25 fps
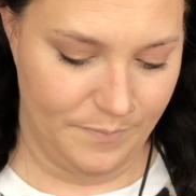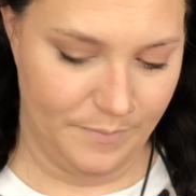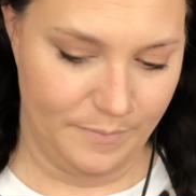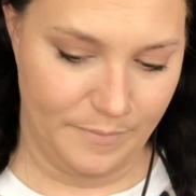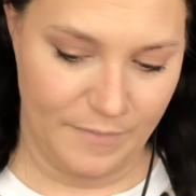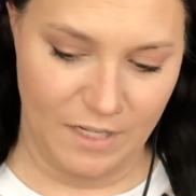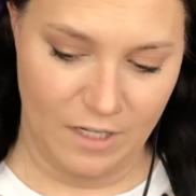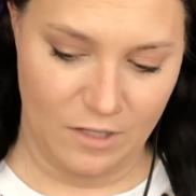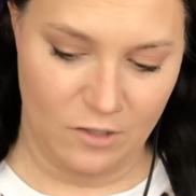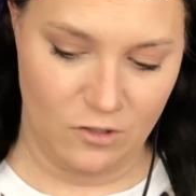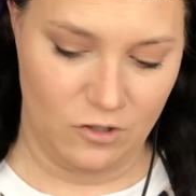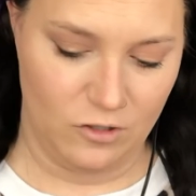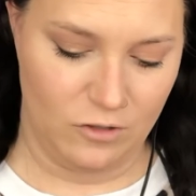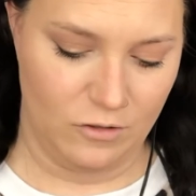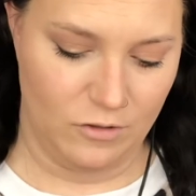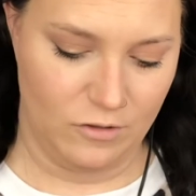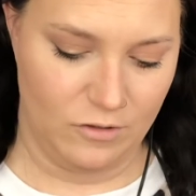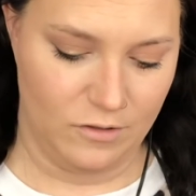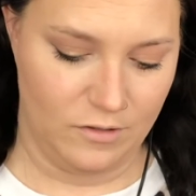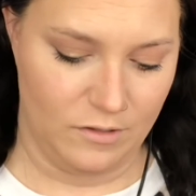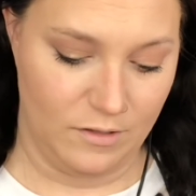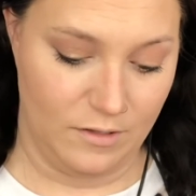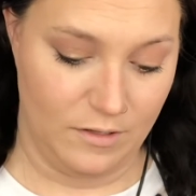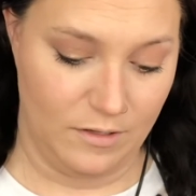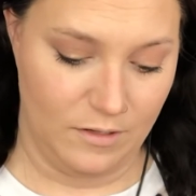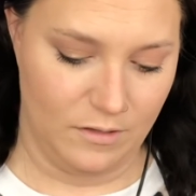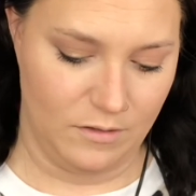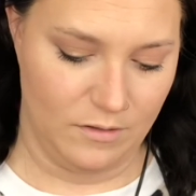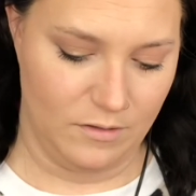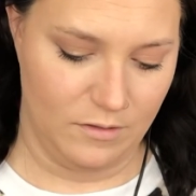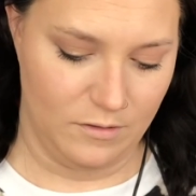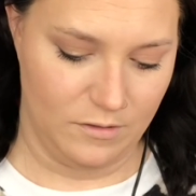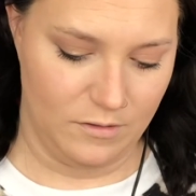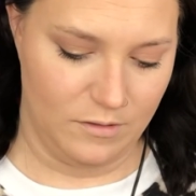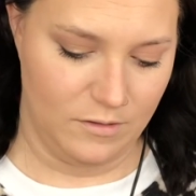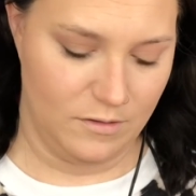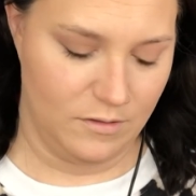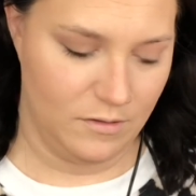make sure there's nothing on
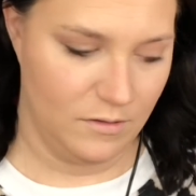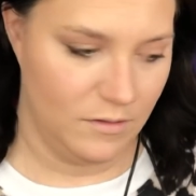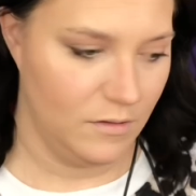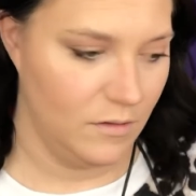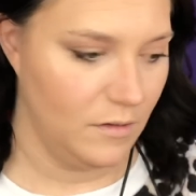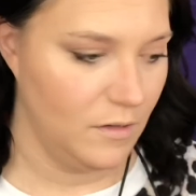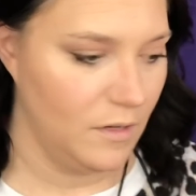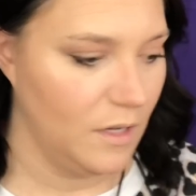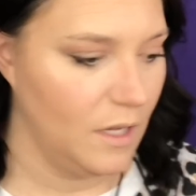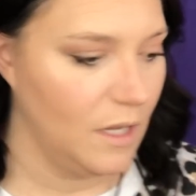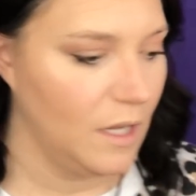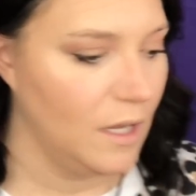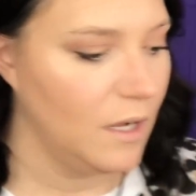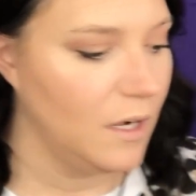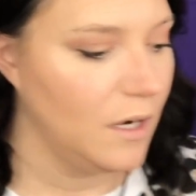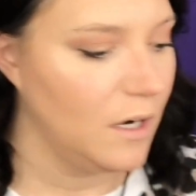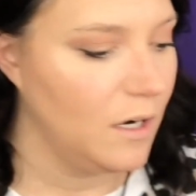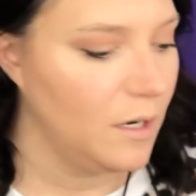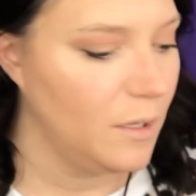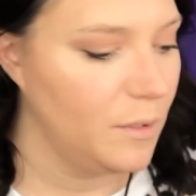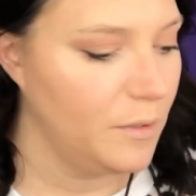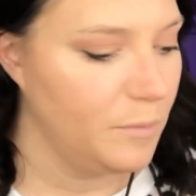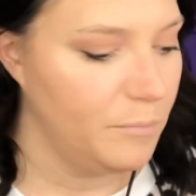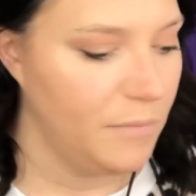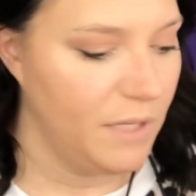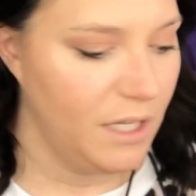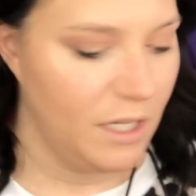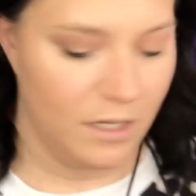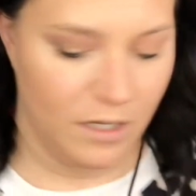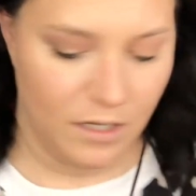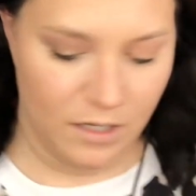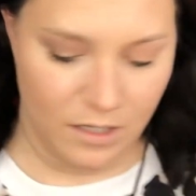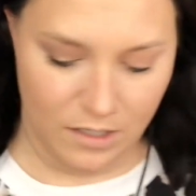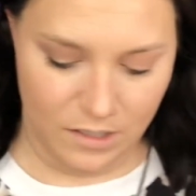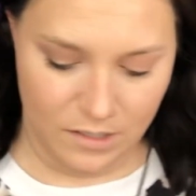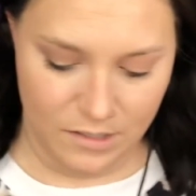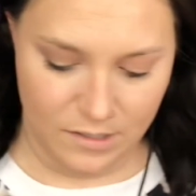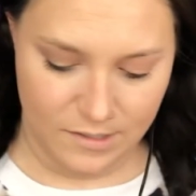this.
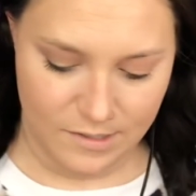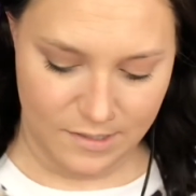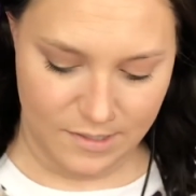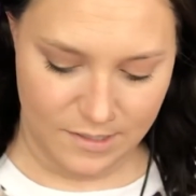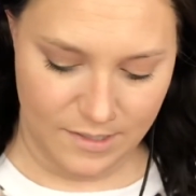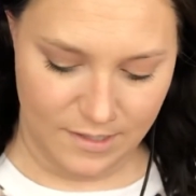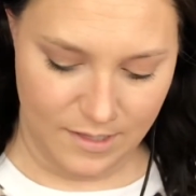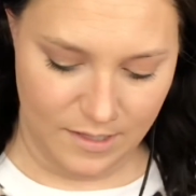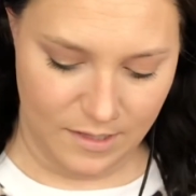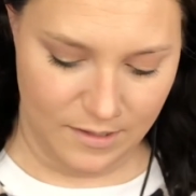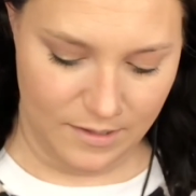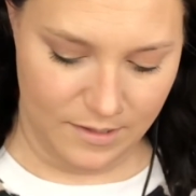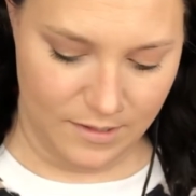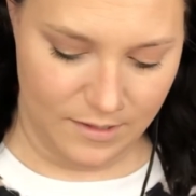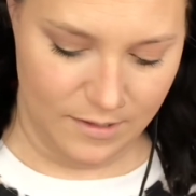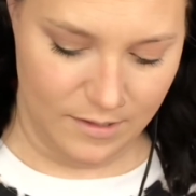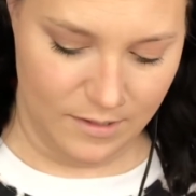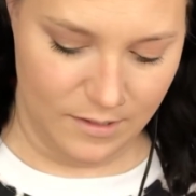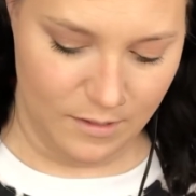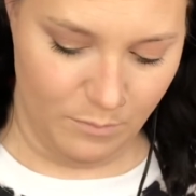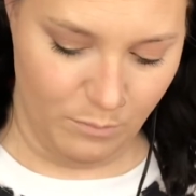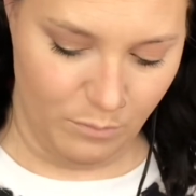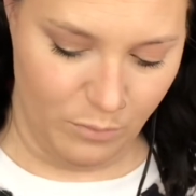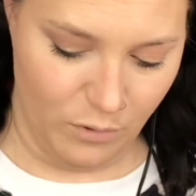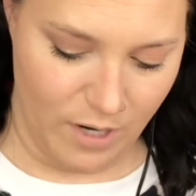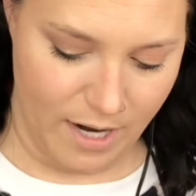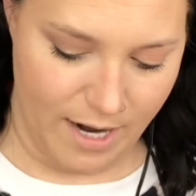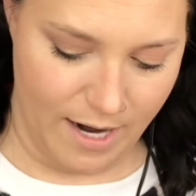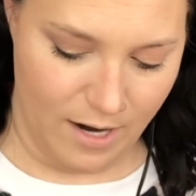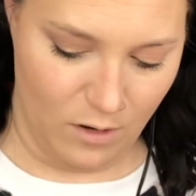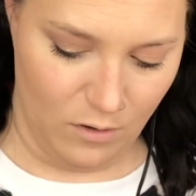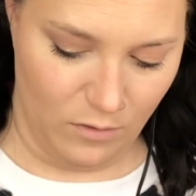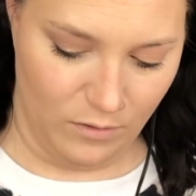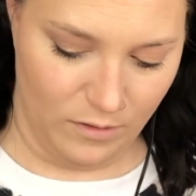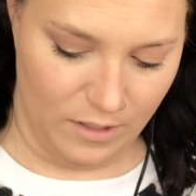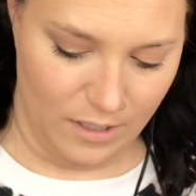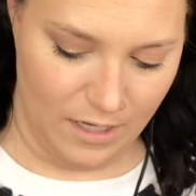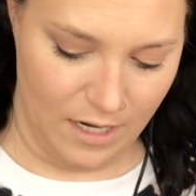Because the
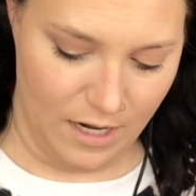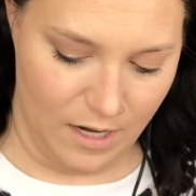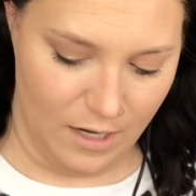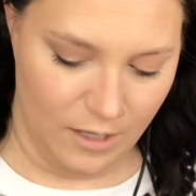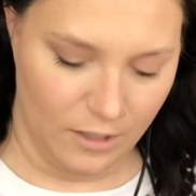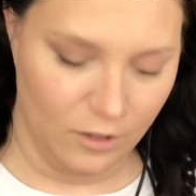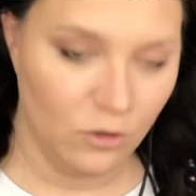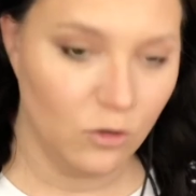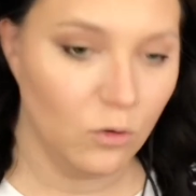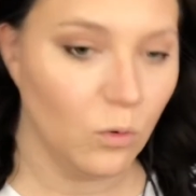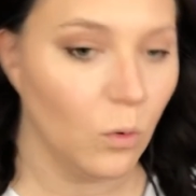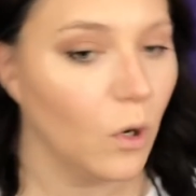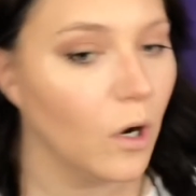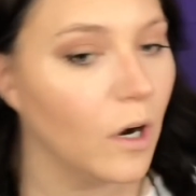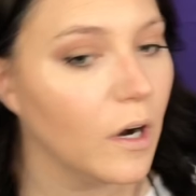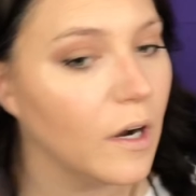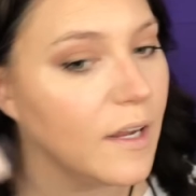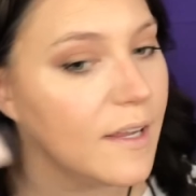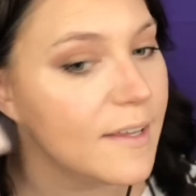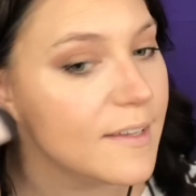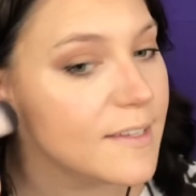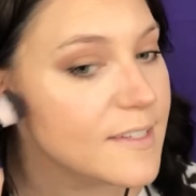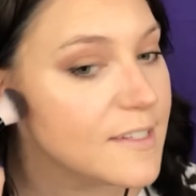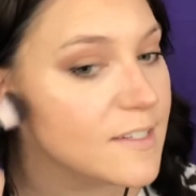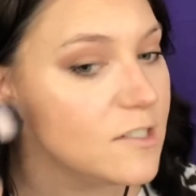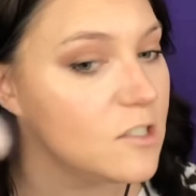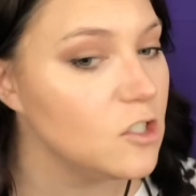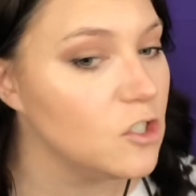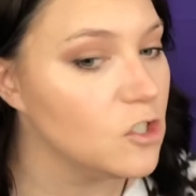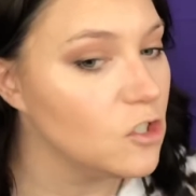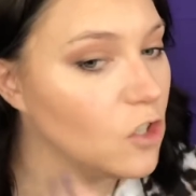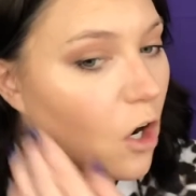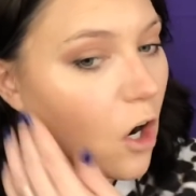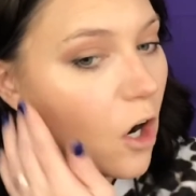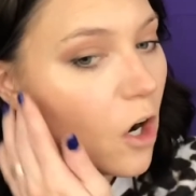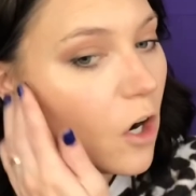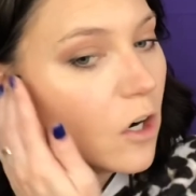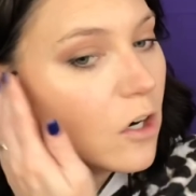brown, the contour is
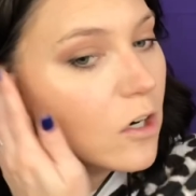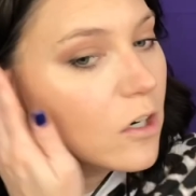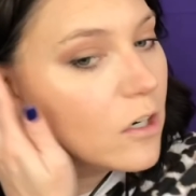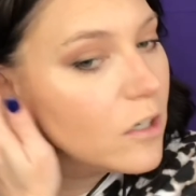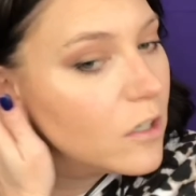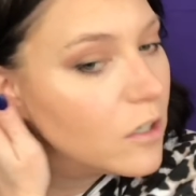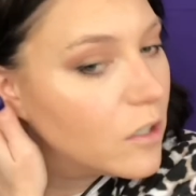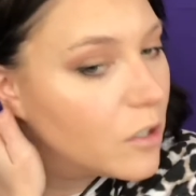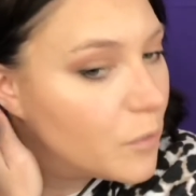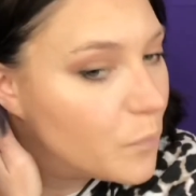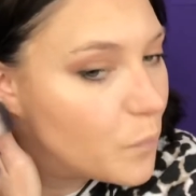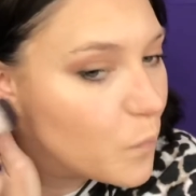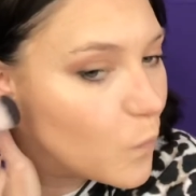dark.